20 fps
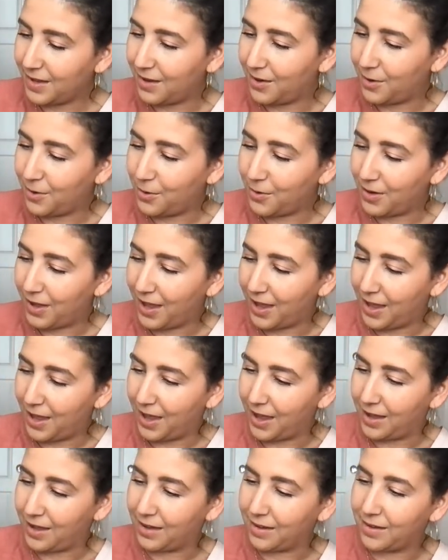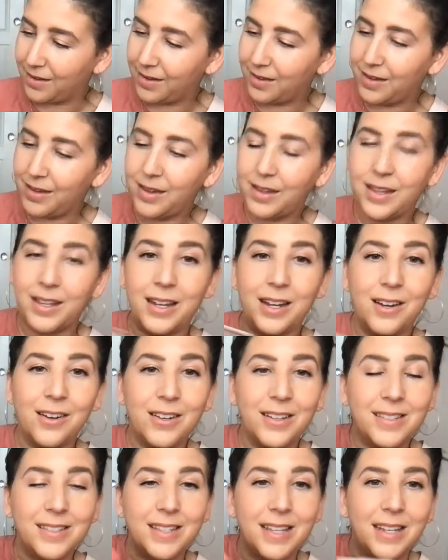Okay, here
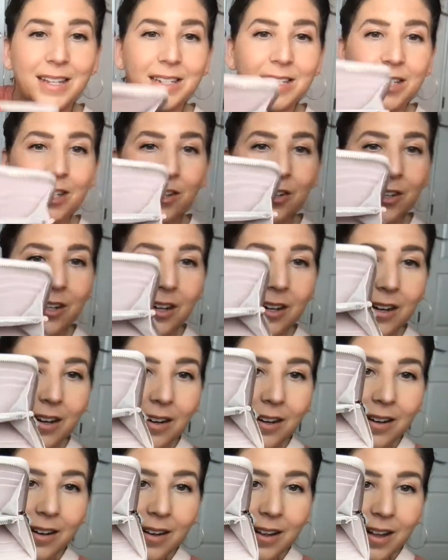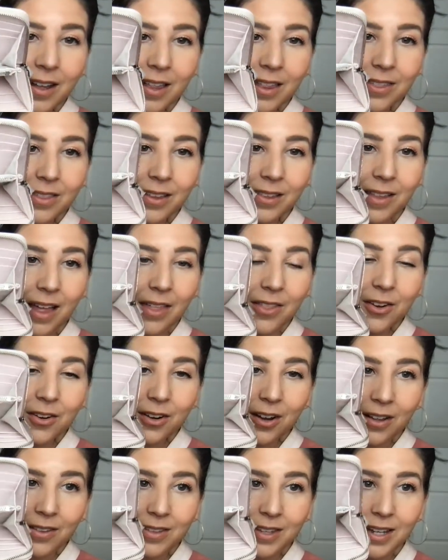is the interior. The leather
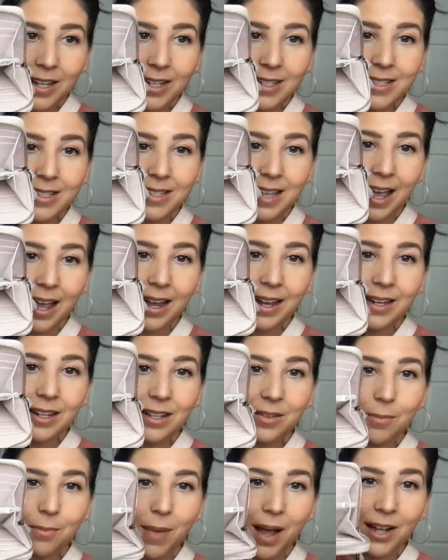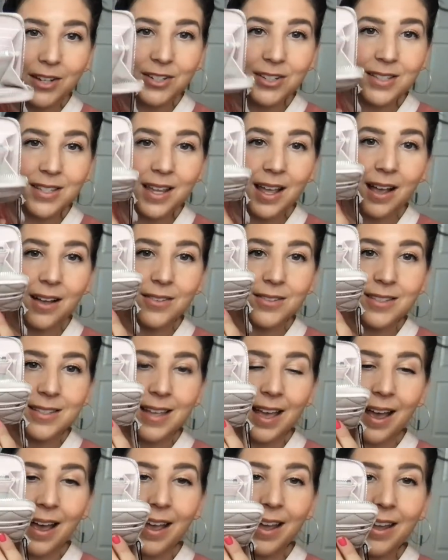on the inside matches the
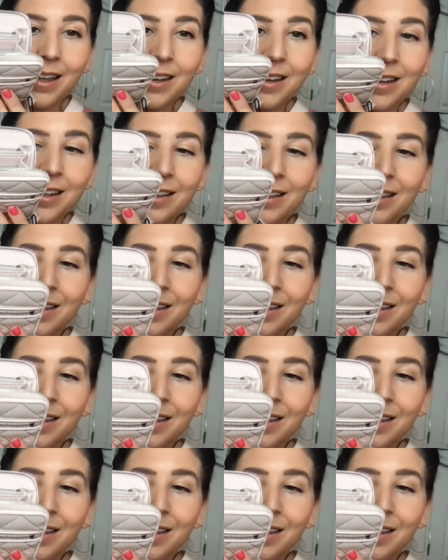outside.